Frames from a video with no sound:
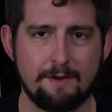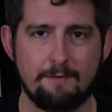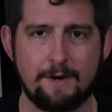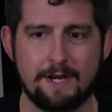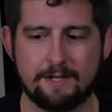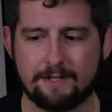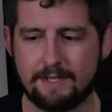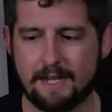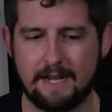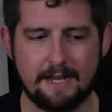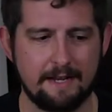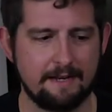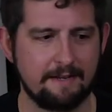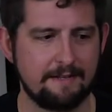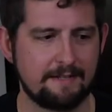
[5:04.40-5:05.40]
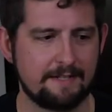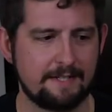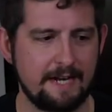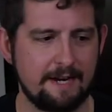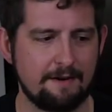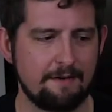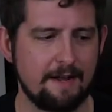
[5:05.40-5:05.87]
wish they had
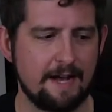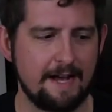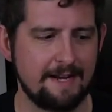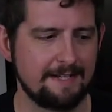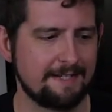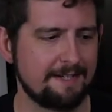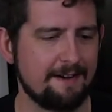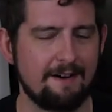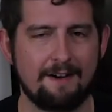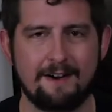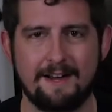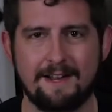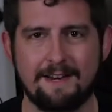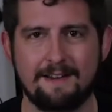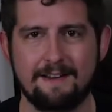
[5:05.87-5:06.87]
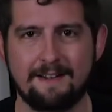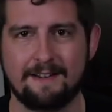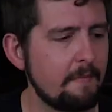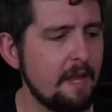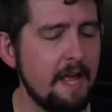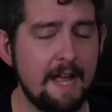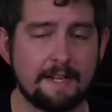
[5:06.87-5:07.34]
standardized on
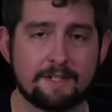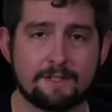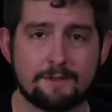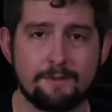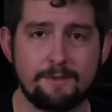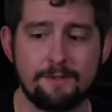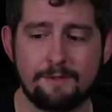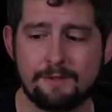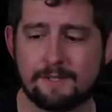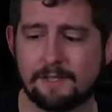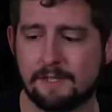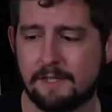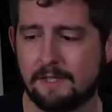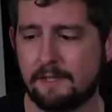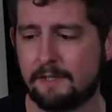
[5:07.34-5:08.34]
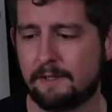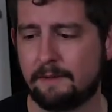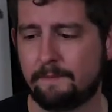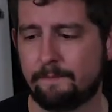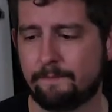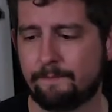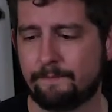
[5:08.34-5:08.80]
hex screws,
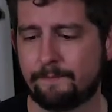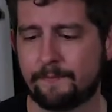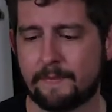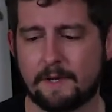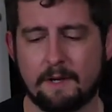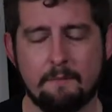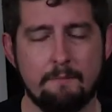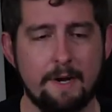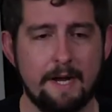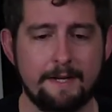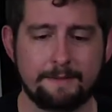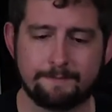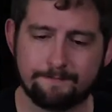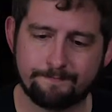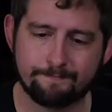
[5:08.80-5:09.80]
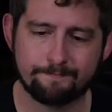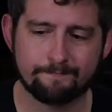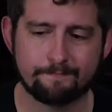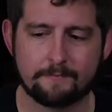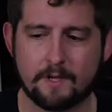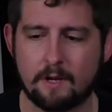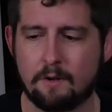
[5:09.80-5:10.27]
but
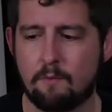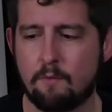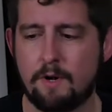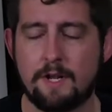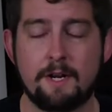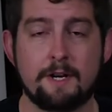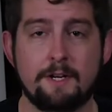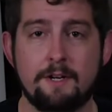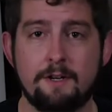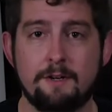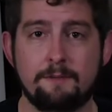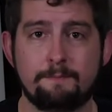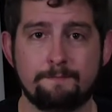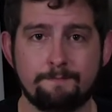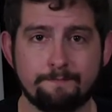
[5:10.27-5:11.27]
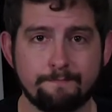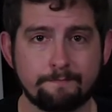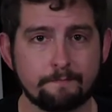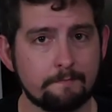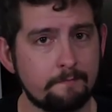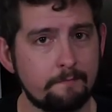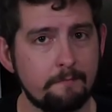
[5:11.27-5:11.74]
what are you gonna do?
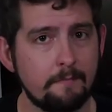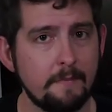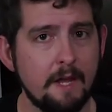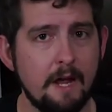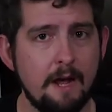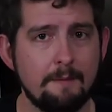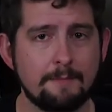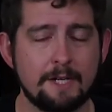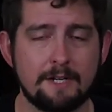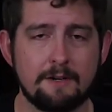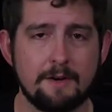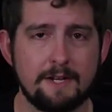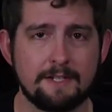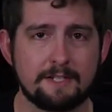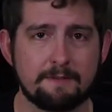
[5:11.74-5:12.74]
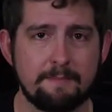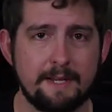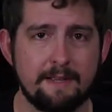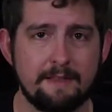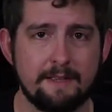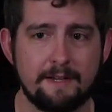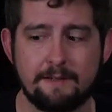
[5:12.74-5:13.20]
I'm gonna go ahead and
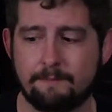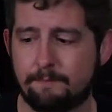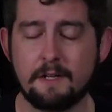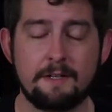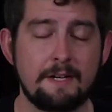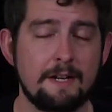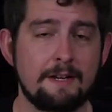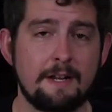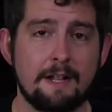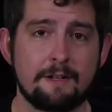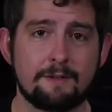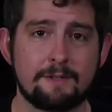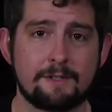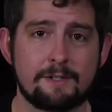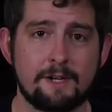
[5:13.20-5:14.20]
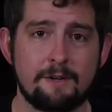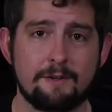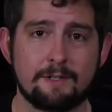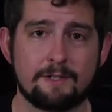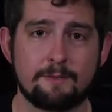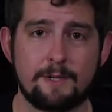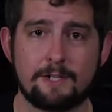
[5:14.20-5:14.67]
spend the $10 or so to
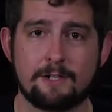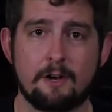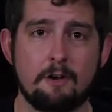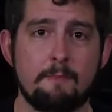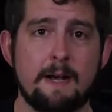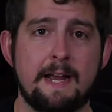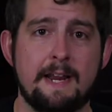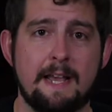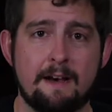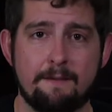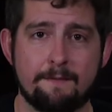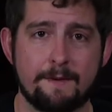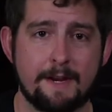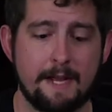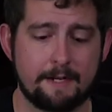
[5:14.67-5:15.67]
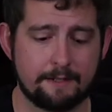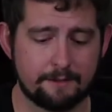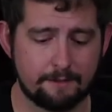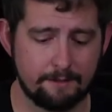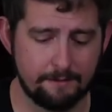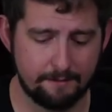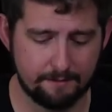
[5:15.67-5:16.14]
switch all mine out for hex
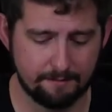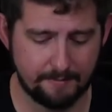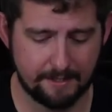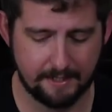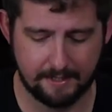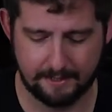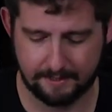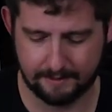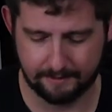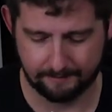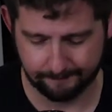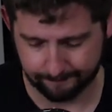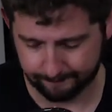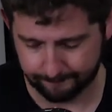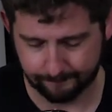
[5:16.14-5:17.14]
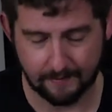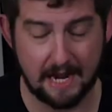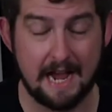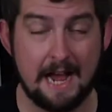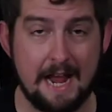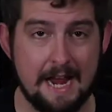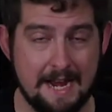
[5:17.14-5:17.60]
screws because
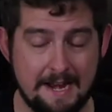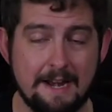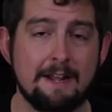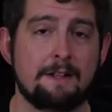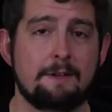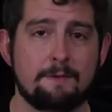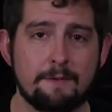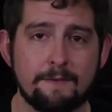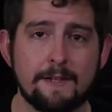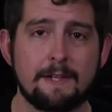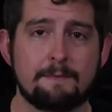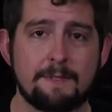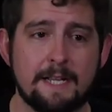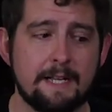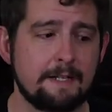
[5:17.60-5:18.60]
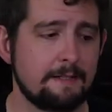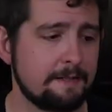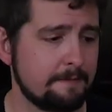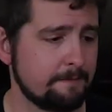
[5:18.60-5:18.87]
I hate dealing with Phillips head